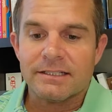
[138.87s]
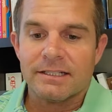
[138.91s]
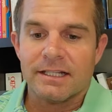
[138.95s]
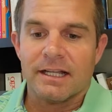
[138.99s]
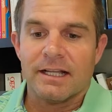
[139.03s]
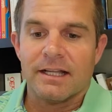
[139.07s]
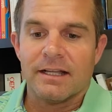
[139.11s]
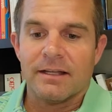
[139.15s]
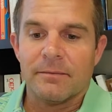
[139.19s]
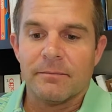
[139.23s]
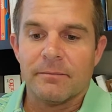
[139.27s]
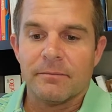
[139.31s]

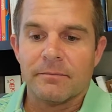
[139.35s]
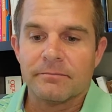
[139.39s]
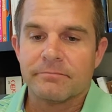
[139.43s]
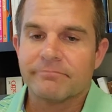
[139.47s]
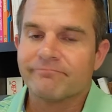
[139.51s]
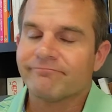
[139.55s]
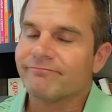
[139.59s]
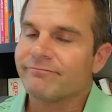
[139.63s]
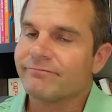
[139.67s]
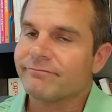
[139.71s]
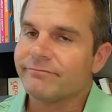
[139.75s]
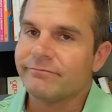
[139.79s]
Um,
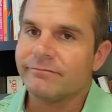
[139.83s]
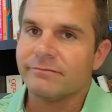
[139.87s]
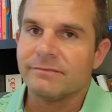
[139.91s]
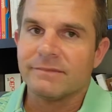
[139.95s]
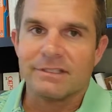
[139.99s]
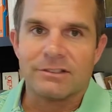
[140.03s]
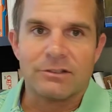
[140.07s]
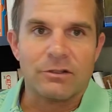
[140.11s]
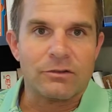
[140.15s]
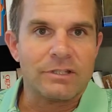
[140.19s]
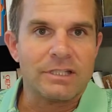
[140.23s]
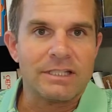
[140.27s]

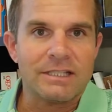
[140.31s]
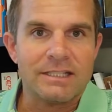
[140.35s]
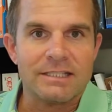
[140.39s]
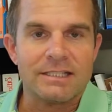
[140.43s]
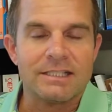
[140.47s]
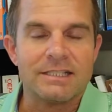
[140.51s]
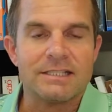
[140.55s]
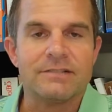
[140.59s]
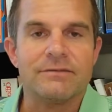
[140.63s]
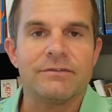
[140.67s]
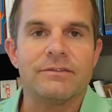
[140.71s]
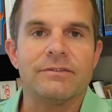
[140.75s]
don't think
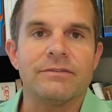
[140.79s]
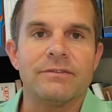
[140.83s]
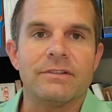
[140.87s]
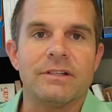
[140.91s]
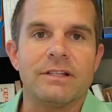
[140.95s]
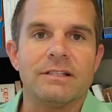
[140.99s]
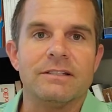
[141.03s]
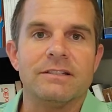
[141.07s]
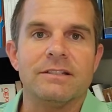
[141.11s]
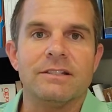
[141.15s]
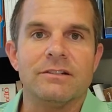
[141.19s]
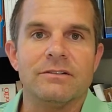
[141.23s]
this is
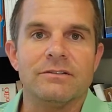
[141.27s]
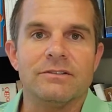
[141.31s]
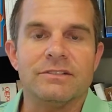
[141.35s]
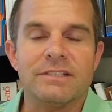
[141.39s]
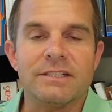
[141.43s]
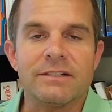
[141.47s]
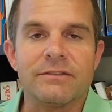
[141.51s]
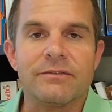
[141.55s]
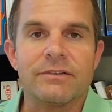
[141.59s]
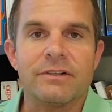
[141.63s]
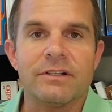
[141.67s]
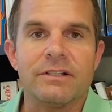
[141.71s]
you know
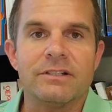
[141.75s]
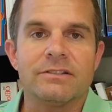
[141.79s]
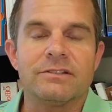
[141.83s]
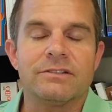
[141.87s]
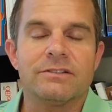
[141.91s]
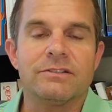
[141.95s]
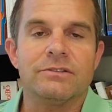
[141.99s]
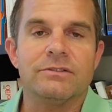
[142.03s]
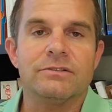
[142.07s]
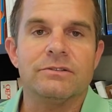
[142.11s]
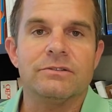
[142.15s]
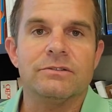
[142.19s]
different
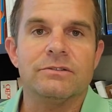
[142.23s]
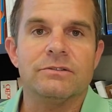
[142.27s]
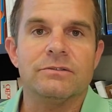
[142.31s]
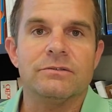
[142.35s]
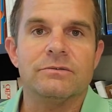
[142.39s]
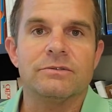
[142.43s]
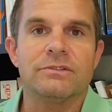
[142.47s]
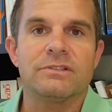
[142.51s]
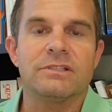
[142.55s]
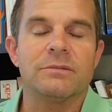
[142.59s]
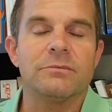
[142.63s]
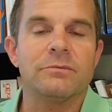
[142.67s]

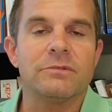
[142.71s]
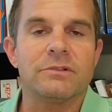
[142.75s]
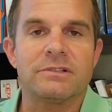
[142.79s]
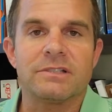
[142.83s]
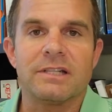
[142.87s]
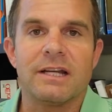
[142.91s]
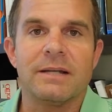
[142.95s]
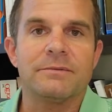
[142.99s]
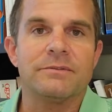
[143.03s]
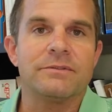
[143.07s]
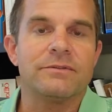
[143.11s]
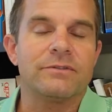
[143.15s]
to similar
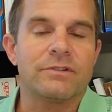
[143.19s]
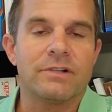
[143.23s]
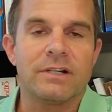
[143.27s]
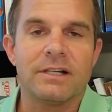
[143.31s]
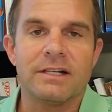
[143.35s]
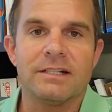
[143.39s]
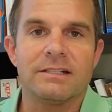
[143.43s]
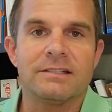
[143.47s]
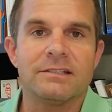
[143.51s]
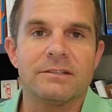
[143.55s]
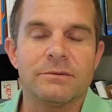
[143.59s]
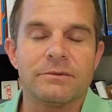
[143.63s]
types of
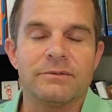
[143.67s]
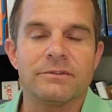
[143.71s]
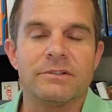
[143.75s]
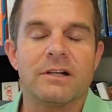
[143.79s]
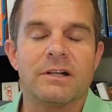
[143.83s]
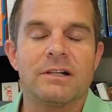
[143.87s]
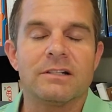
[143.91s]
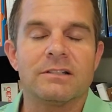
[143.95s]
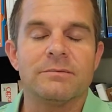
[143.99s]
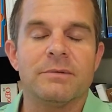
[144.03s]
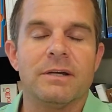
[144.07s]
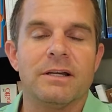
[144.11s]
credits that we've
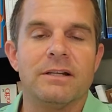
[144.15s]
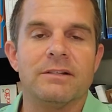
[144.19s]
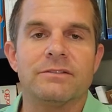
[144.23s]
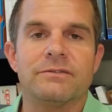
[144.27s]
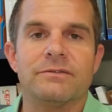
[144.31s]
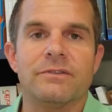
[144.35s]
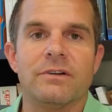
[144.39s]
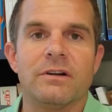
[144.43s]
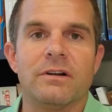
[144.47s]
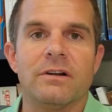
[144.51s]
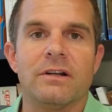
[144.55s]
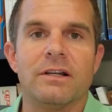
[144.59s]
talked about as
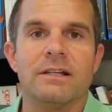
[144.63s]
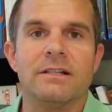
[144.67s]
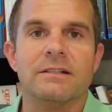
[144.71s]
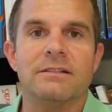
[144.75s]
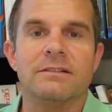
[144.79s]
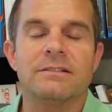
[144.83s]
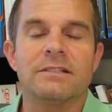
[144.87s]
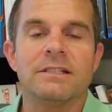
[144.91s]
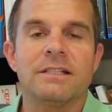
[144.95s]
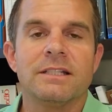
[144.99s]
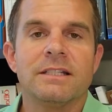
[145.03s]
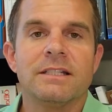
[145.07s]
far
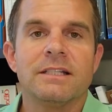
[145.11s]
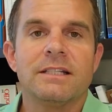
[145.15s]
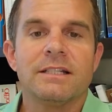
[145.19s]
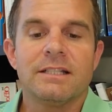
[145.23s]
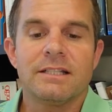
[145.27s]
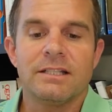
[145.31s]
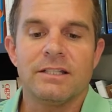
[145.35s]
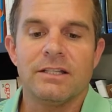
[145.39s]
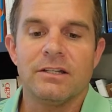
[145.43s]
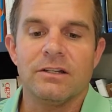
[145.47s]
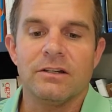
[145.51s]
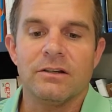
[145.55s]
as
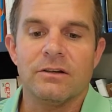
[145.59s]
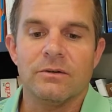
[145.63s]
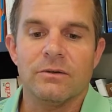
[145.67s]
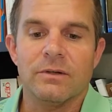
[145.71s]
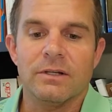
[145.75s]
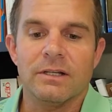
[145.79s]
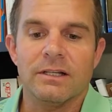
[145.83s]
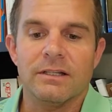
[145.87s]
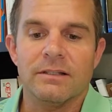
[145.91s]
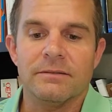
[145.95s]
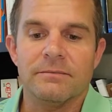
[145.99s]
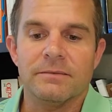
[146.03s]
you know
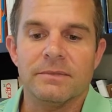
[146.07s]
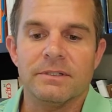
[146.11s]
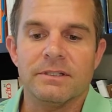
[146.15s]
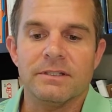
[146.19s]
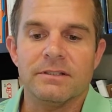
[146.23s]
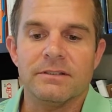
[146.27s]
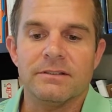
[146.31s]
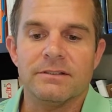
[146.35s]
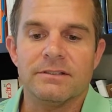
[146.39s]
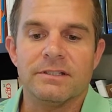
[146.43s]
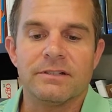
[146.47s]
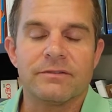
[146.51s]
uh,
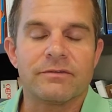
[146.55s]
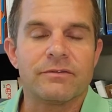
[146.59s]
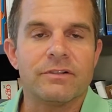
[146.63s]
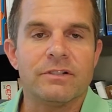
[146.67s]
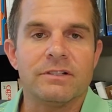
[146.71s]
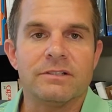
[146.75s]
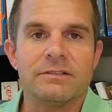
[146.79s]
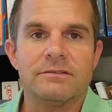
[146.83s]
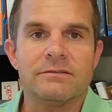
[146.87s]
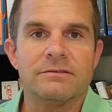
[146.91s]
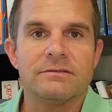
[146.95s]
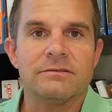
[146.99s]

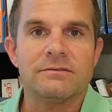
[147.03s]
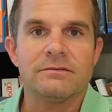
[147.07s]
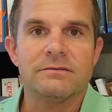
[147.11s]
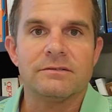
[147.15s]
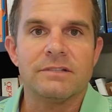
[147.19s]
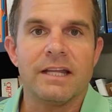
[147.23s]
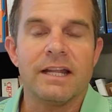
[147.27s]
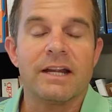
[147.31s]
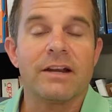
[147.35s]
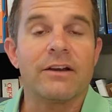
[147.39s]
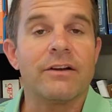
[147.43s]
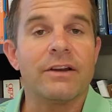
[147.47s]
different
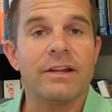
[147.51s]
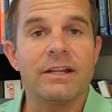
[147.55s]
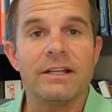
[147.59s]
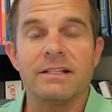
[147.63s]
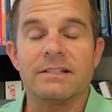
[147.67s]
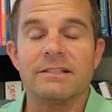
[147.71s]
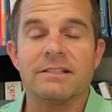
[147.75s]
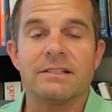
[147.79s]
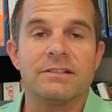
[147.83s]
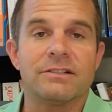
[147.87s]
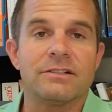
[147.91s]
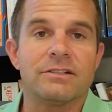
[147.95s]

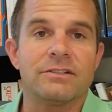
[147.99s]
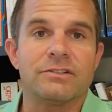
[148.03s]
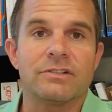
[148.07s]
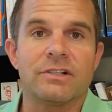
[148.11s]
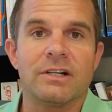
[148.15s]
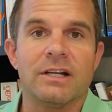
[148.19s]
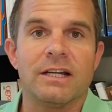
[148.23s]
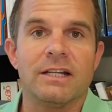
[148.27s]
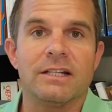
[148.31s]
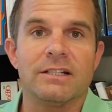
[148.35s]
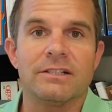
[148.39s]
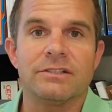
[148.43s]
areas that they're
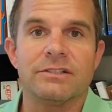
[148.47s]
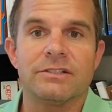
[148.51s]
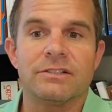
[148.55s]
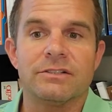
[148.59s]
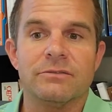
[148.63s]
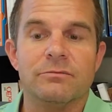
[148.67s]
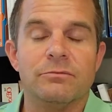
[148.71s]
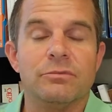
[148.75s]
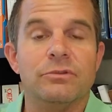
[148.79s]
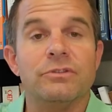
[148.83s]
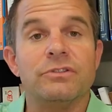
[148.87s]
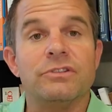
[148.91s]
trying
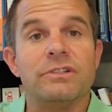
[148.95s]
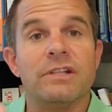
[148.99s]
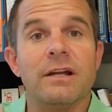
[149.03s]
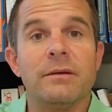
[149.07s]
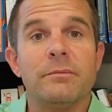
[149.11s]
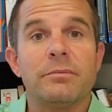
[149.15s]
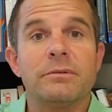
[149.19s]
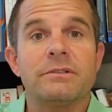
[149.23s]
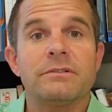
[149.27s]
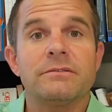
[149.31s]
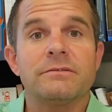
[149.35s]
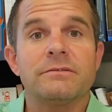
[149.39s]
to boost
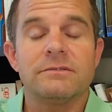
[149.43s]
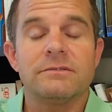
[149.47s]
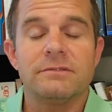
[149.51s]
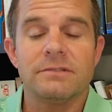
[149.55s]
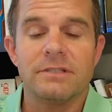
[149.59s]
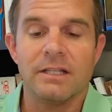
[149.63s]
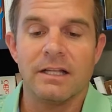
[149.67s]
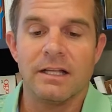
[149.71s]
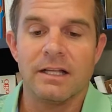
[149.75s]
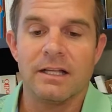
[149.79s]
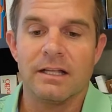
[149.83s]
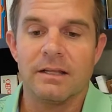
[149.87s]
up
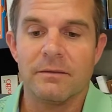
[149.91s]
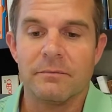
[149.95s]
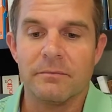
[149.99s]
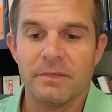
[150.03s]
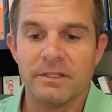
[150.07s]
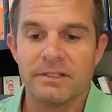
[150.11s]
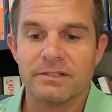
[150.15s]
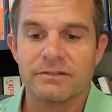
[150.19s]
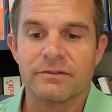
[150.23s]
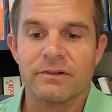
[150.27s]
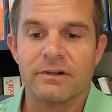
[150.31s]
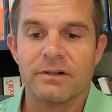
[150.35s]
um,
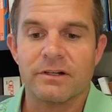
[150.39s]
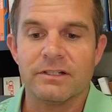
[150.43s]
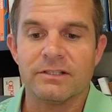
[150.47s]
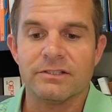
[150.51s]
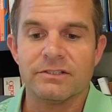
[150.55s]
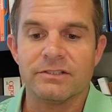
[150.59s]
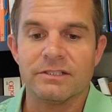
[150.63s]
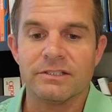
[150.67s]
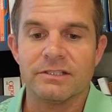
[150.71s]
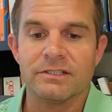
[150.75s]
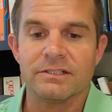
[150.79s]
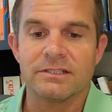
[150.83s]
as far as
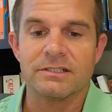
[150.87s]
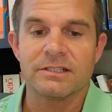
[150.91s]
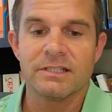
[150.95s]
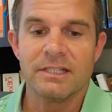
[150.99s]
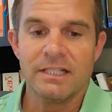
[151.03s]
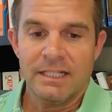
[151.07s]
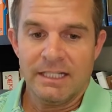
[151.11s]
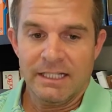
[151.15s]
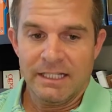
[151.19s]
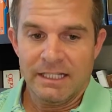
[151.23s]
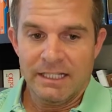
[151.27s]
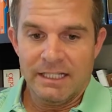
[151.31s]
just
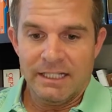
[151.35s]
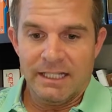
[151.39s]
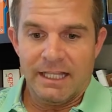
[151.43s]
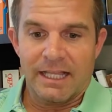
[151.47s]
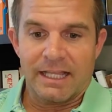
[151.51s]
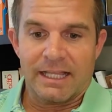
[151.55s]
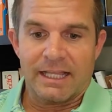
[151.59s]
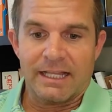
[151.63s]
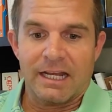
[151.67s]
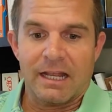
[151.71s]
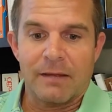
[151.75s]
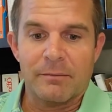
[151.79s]

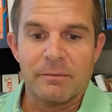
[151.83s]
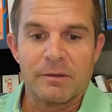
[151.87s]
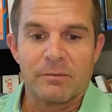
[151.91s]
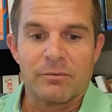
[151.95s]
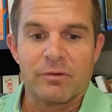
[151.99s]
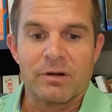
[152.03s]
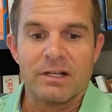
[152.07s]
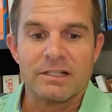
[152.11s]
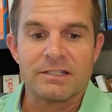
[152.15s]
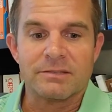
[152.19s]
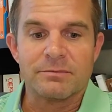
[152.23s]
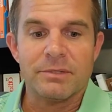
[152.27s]
economic
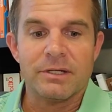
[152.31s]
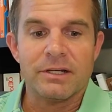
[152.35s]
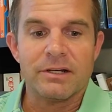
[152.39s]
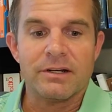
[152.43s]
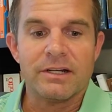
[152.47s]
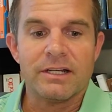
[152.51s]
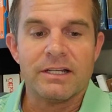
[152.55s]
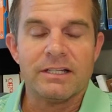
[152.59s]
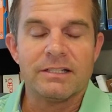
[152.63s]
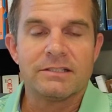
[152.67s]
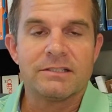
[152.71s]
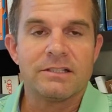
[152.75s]

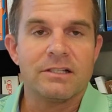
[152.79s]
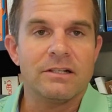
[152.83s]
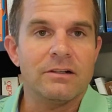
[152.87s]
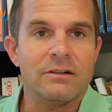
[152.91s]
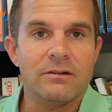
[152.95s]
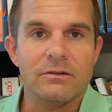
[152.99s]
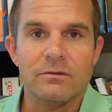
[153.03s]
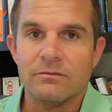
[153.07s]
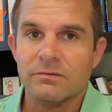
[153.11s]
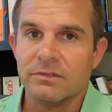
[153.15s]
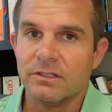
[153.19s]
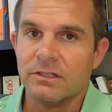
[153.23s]
prosperity.
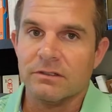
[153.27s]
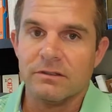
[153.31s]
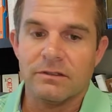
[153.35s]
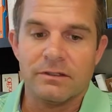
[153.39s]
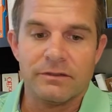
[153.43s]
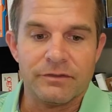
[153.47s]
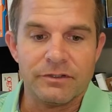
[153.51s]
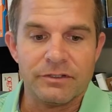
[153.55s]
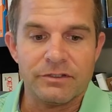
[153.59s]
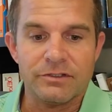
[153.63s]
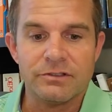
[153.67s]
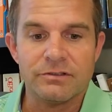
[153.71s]
So you know
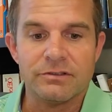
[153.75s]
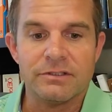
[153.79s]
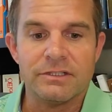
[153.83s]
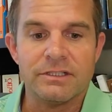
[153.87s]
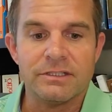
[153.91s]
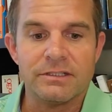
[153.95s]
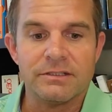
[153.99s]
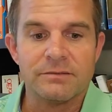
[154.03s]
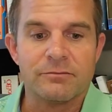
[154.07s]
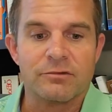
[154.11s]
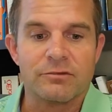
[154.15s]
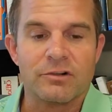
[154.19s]
if you're
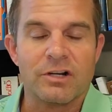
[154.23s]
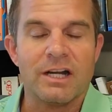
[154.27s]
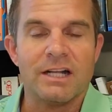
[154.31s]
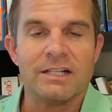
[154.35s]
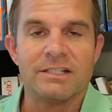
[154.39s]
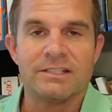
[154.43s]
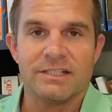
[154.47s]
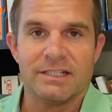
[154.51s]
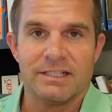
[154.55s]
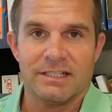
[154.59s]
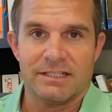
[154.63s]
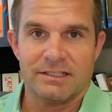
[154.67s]
doing
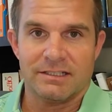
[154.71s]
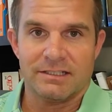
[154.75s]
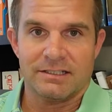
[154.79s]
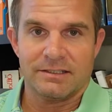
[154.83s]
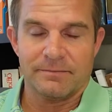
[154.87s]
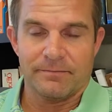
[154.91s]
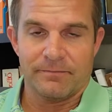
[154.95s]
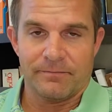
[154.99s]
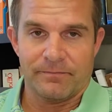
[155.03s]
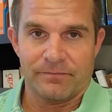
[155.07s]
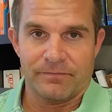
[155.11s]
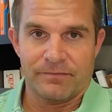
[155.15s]
projects
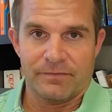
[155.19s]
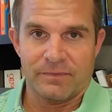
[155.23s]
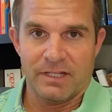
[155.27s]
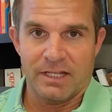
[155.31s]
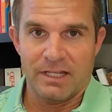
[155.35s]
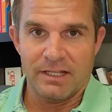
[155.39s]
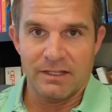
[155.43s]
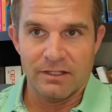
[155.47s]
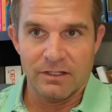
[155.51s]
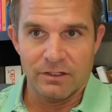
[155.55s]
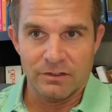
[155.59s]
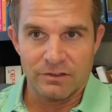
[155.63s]

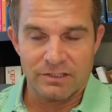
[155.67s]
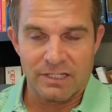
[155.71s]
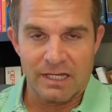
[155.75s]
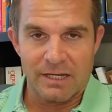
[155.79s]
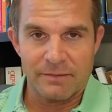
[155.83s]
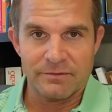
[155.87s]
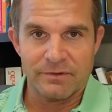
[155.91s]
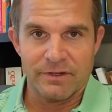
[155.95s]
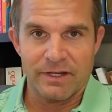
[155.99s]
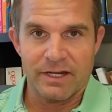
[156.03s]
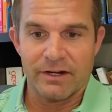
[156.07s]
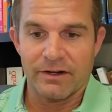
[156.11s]
in those
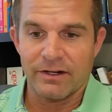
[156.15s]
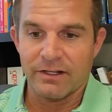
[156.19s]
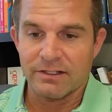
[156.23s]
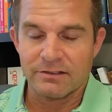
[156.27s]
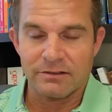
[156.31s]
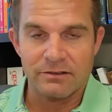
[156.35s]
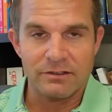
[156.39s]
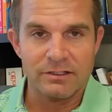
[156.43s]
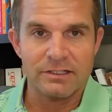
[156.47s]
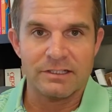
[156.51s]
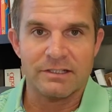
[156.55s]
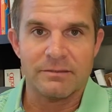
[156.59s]
types of areas,
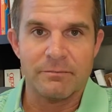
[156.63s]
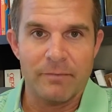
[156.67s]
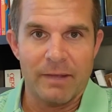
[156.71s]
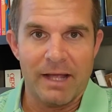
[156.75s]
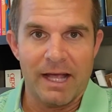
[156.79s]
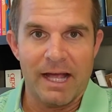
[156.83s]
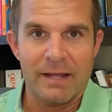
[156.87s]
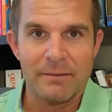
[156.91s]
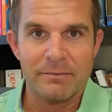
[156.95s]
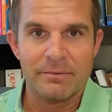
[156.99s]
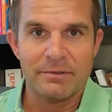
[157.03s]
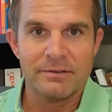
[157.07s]
look at the
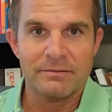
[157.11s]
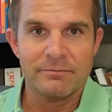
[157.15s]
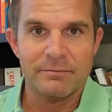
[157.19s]
map.